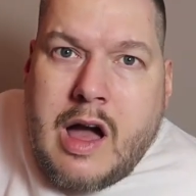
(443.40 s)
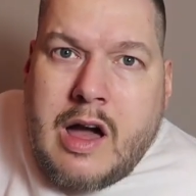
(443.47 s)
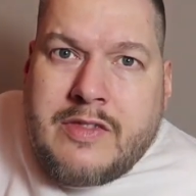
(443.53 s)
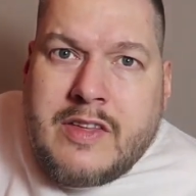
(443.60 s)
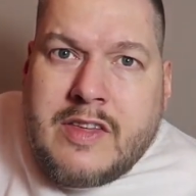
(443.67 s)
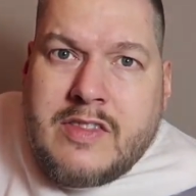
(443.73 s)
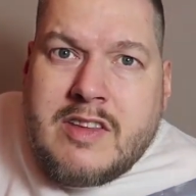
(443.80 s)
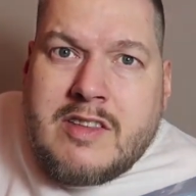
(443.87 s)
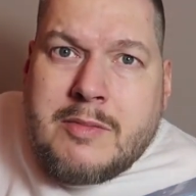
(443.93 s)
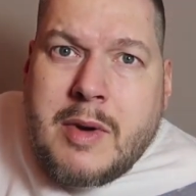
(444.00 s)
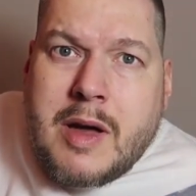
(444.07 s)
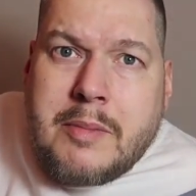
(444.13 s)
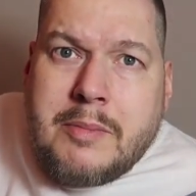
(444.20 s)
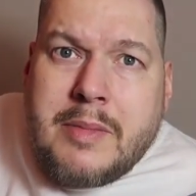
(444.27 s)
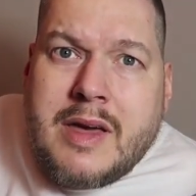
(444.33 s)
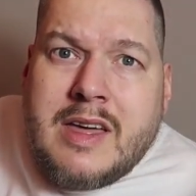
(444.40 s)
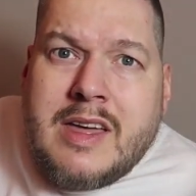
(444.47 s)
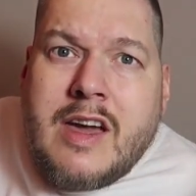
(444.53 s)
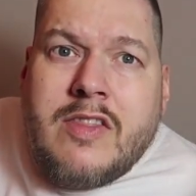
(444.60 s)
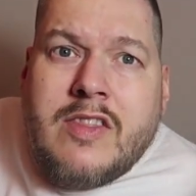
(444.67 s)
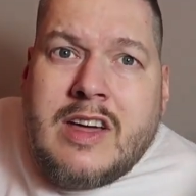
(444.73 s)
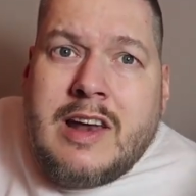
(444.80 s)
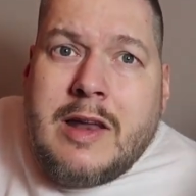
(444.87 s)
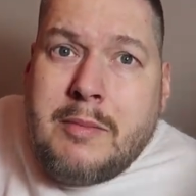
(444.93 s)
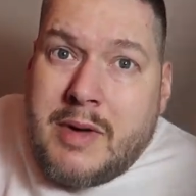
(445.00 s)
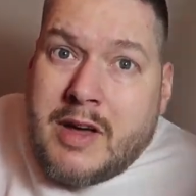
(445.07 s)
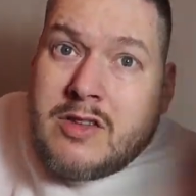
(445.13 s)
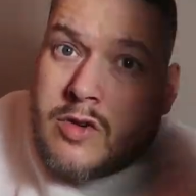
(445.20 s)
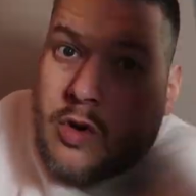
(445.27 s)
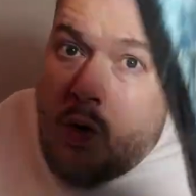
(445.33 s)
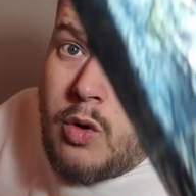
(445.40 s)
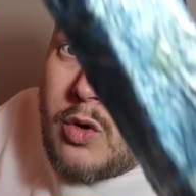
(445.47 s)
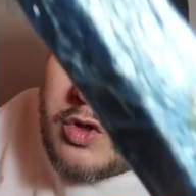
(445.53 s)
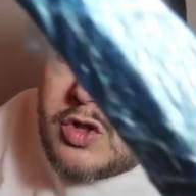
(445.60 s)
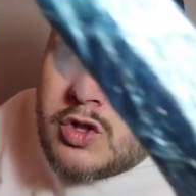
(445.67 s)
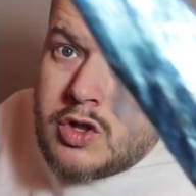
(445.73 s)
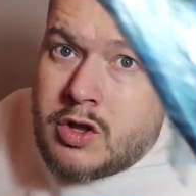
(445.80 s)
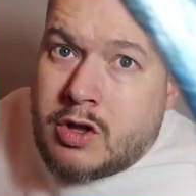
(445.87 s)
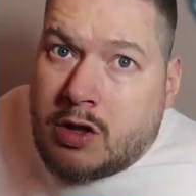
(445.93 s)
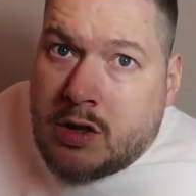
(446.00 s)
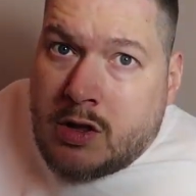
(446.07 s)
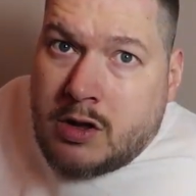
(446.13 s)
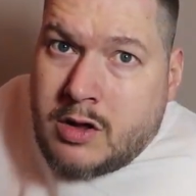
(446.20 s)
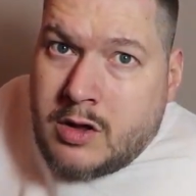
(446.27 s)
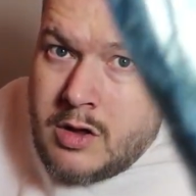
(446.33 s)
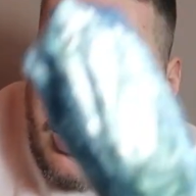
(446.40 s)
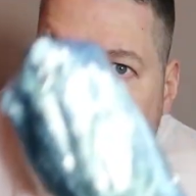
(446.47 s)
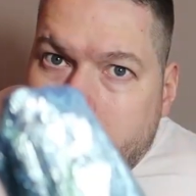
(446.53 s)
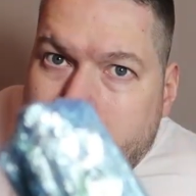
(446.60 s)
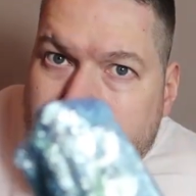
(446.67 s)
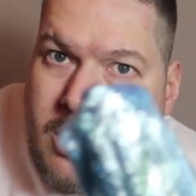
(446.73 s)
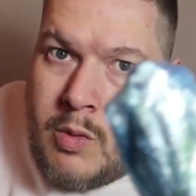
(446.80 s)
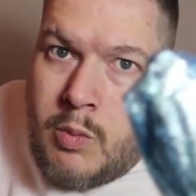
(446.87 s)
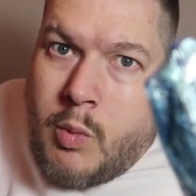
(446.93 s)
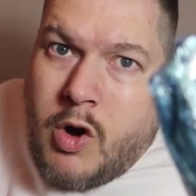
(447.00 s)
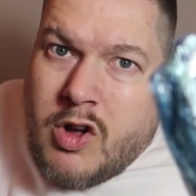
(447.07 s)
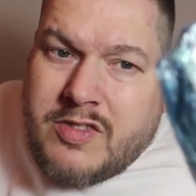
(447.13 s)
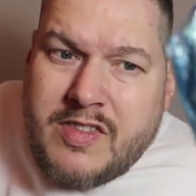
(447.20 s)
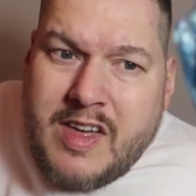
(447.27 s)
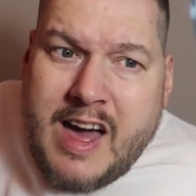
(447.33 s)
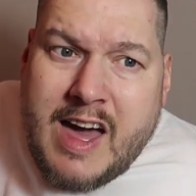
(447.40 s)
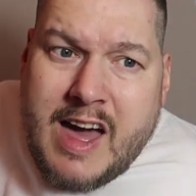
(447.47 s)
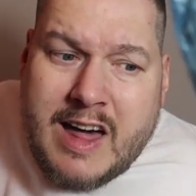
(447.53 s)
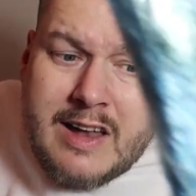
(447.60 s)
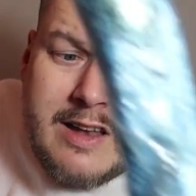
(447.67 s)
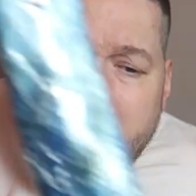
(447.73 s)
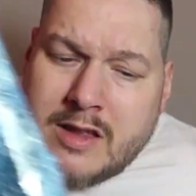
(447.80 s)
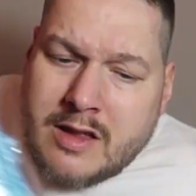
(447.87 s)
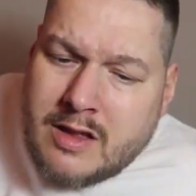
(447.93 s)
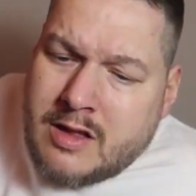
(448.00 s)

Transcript: I think this might be the Olympic torch. What the hell?